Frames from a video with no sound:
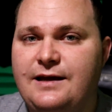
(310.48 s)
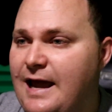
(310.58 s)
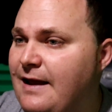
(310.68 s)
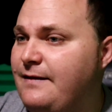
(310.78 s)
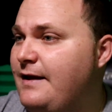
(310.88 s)

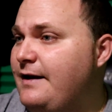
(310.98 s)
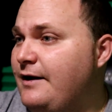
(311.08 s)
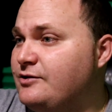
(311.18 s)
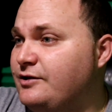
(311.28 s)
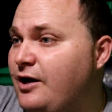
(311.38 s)
and then
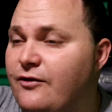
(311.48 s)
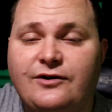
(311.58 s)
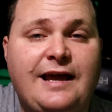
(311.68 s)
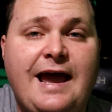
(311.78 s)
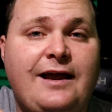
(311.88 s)
there's
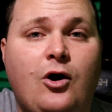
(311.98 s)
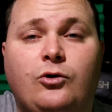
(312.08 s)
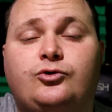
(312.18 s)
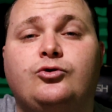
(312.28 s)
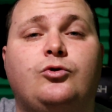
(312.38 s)
another gang
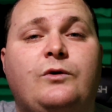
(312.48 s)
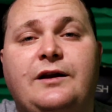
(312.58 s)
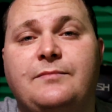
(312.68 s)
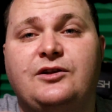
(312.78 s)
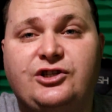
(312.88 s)
going through it
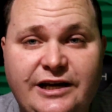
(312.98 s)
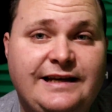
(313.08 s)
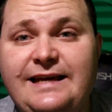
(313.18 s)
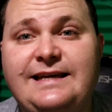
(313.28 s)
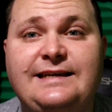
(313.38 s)
with them, the
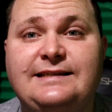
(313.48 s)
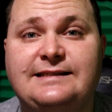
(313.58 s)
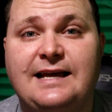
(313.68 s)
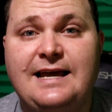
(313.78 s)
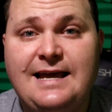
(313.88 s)
GDs,